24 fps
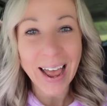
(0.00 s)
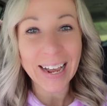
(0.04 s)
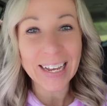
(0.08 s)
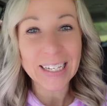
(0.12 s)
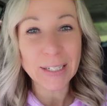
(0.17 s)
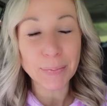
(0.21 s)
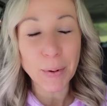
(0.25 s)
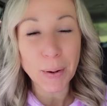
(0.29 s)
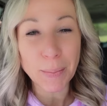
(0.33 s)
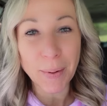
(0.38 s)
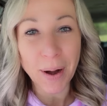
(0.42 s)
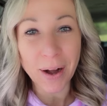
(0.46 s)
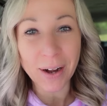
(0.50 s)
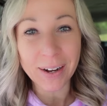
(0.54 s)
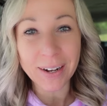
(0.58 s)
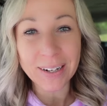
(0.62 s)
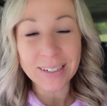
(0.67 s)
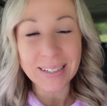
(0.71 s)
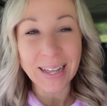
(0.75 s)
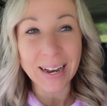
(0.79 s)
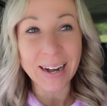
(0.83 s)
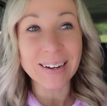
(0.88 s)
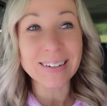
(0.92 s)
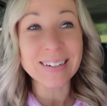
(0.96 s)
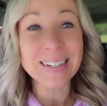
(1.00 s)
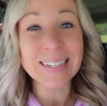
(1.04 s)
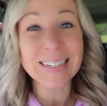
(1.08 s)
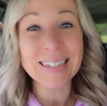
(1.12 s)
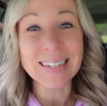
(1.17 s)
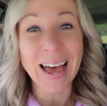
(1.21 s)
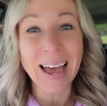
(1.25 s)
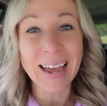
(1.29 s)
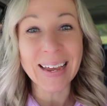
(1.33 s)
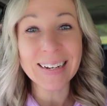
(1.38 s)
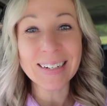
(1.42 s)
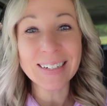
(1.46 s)
expo markers that are
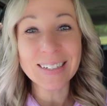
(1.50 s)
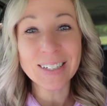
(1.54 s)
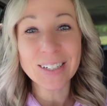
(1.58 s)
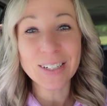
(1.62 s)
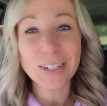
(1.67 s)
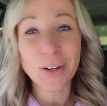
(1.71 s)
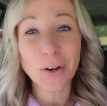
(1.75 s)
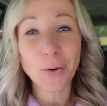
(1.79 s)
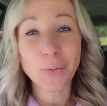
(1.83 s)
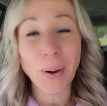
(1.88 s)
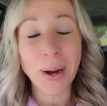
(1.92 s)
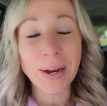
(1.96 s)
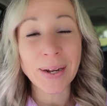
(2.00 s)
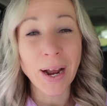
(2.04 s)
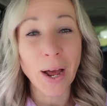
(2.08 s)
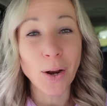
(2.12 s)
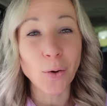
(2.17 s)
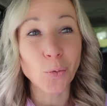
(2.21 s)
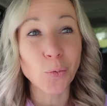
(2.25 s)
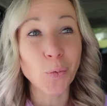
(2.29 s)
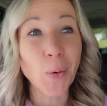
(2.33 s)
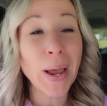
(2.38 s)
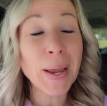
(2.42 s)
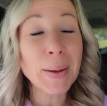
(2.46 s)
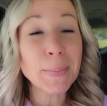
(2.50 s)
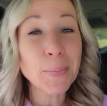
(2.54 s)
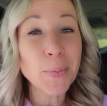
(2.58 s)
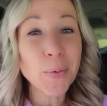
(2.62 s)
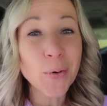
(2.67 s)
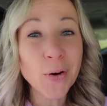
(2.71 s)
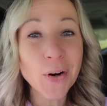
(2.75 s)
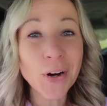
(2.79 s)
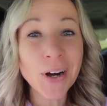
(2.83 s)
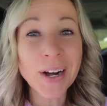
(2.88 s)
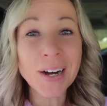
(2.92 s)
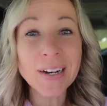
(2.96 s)
designed to write on
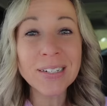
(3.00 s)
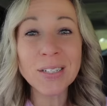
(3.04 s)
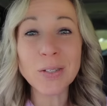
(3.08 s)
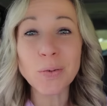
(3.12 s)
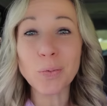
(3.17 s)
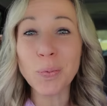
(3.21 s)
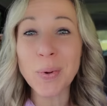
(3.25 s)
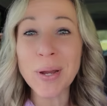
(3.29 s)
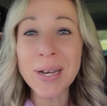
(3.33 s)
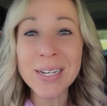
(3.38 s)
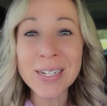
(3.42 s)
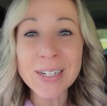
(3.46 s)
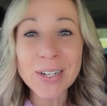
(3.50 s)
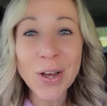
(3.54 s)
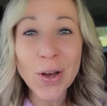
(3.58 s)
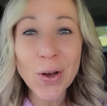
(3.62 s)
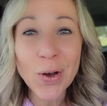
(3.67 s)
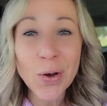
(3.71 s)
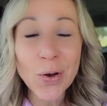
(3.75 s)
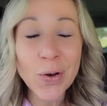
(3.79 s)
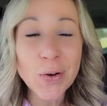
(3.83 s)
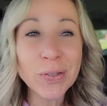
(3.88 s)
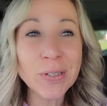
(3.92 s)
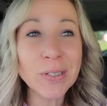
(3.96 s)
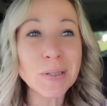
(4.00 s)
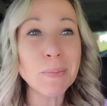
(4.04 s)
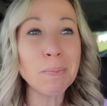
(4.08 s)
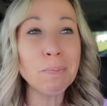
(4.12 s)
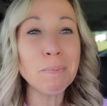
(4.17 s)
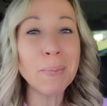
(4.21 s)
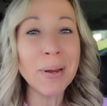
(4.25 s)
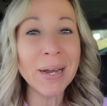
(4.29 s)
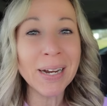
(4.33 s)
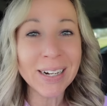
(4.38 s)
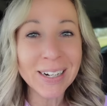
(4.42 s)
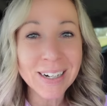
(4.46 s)
whiteboards, windows,
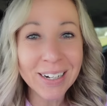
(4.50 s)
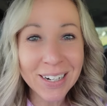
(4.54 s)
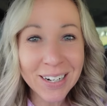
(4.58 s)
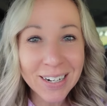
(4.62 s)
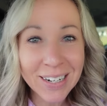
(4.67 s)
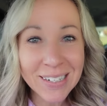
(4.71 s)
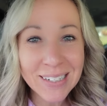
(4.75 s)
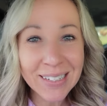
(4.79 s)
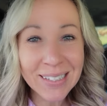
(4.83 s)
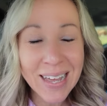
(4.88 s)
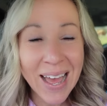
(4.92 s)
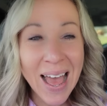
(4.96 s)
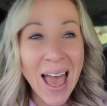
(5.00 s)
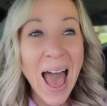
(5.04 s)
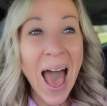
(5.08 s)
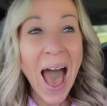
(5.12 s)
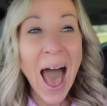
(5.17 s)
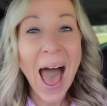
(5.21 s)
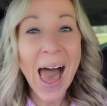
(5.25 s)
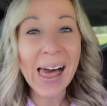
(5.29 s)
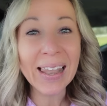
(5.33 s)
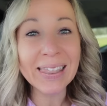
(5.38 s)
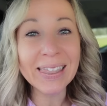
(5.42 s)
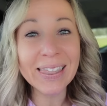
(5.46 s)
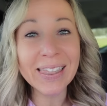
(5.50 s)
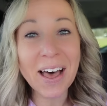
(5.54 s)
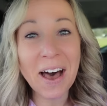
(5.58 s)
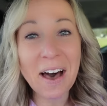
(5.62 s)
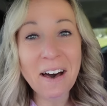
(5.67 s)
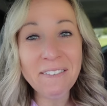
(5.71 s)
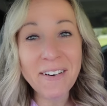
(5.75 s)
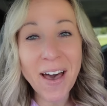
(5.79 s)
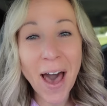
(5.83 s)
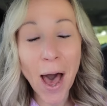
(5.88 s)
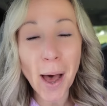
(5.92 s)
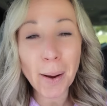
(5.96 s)
mirrors. I
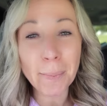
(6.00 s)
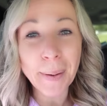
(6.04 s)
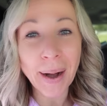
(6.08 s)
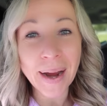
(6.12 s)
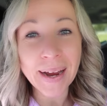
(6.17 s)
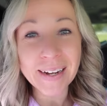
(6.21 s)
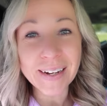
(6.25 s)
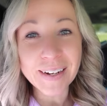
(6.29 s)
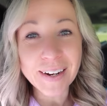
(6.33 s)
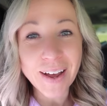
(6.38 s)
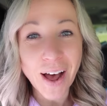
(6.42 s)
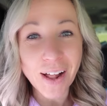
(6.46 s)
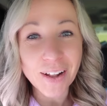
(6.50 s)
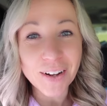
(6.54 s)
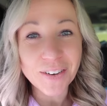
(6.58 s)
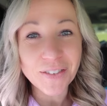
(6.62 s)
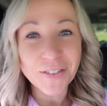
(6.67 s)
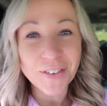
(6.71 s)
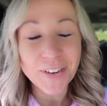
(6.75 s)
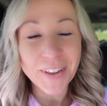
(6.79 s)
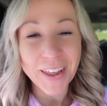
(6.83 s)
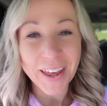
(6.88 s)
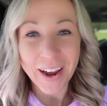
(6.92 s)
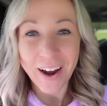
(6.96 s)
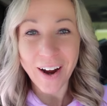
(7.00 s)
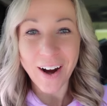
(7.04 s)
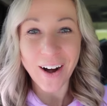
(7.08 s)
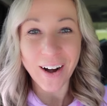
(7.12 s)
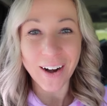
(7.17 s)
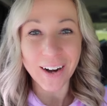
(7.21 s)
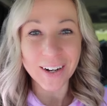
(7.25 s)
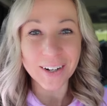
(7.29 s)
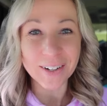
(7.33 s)
love how bright and colorful they are.